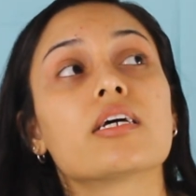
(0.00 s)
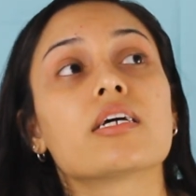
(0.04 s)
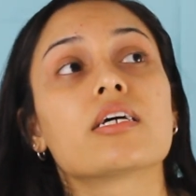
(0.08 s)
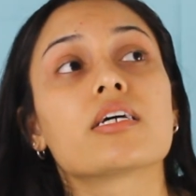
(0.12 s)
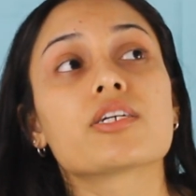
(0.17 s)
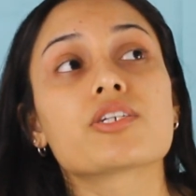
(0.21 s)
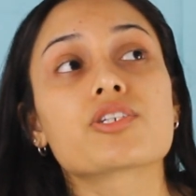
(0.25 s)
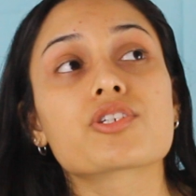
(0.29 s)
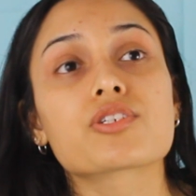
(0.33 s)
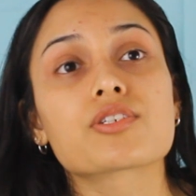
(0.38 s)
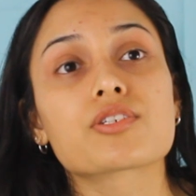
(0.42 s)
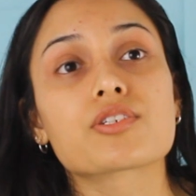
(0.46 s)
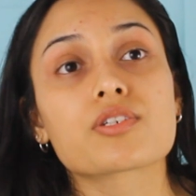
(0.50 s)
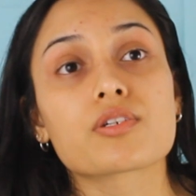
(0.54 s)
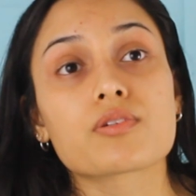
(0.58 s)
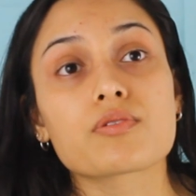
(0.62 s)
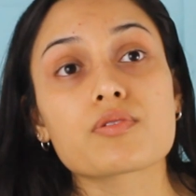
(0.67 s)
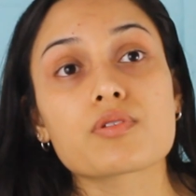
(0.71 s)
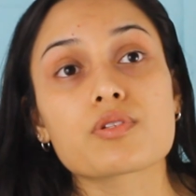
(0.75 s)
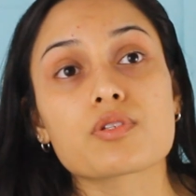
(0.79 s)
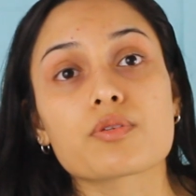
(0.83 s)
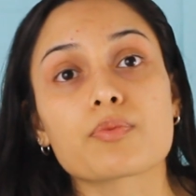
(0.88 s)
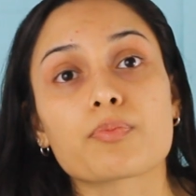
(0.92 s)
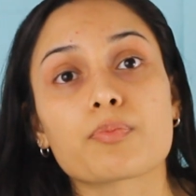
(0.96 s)
it
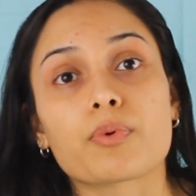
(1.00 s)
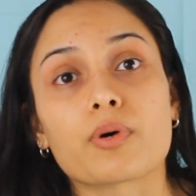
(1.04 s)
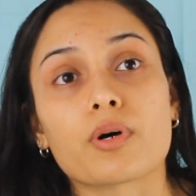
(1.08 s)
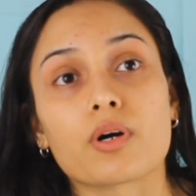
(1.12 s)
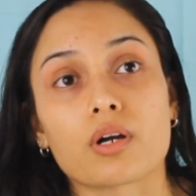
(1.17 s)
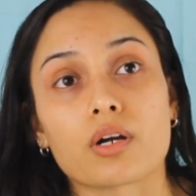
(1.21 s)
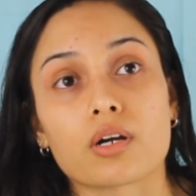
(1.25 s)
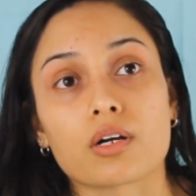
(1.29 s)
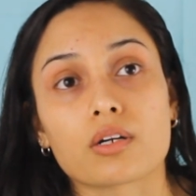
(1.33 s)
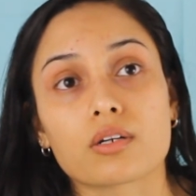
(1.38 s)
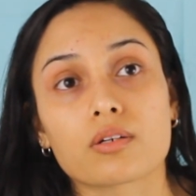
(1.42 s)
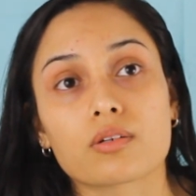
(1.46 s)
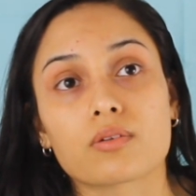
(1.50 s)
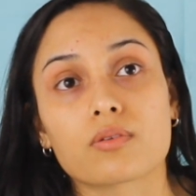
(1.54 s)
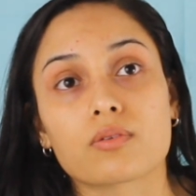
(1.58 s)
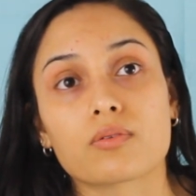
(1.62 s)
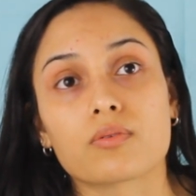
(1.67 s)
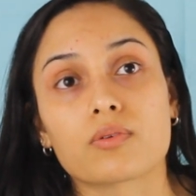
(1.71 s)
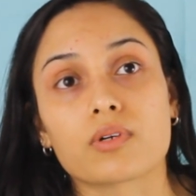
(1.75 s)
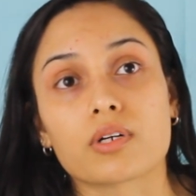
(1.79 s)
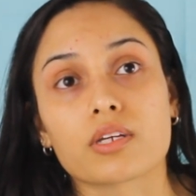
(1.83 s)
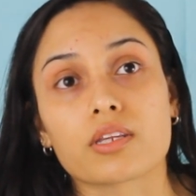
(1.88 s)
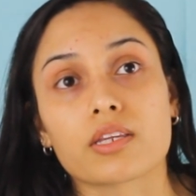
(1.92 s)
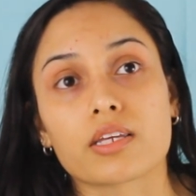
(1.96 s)
shows the part
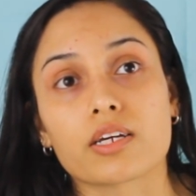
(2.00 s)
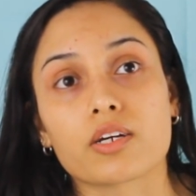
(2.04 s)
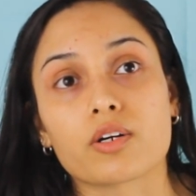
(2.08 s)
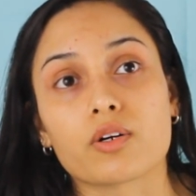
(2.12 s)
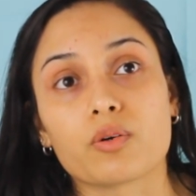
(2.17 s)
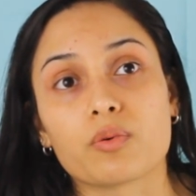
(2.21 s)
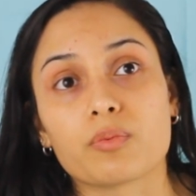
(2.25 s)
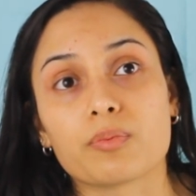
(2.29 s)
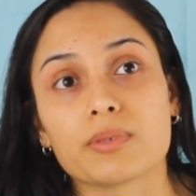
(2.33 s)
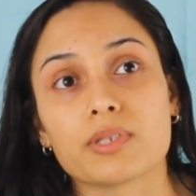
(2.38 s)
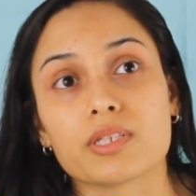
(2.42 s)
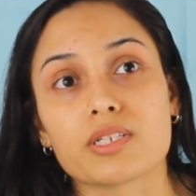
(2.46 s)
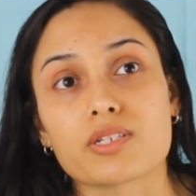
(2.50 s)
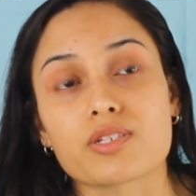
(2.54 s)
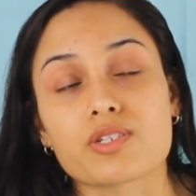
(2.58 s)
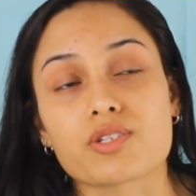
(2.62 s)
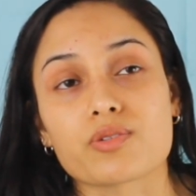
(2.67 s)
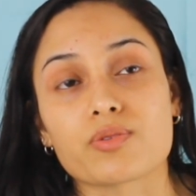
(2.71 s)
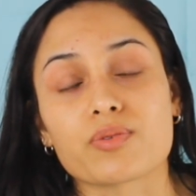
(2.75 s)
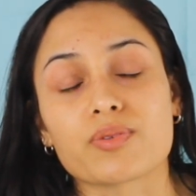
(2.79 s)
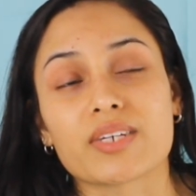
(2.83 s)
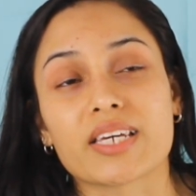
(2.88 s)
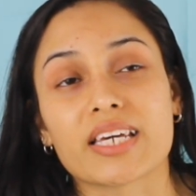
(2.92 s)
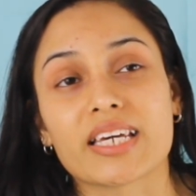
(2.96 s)
where they open the
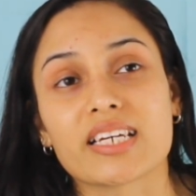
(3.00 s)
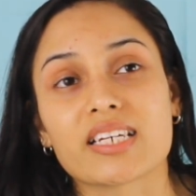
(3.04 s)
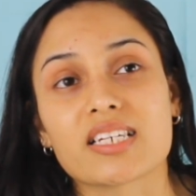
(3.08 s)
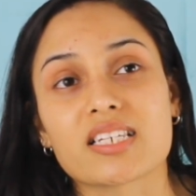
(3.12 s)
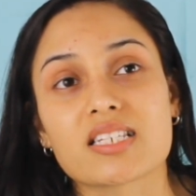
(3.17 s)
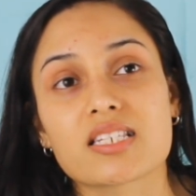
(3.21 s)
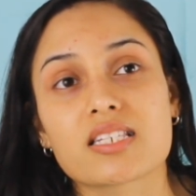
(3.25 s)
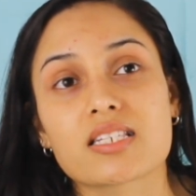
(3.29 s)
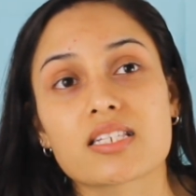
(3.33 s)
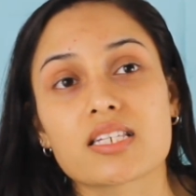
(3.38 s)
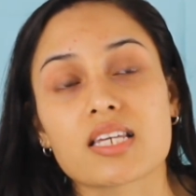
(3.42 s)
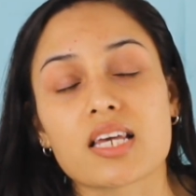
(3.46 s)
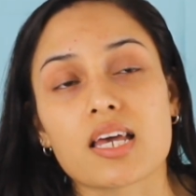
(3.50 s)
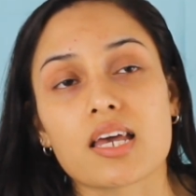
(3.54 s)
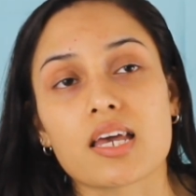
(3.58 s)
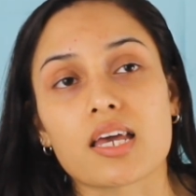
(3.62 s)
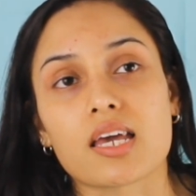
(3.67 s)
suitcase.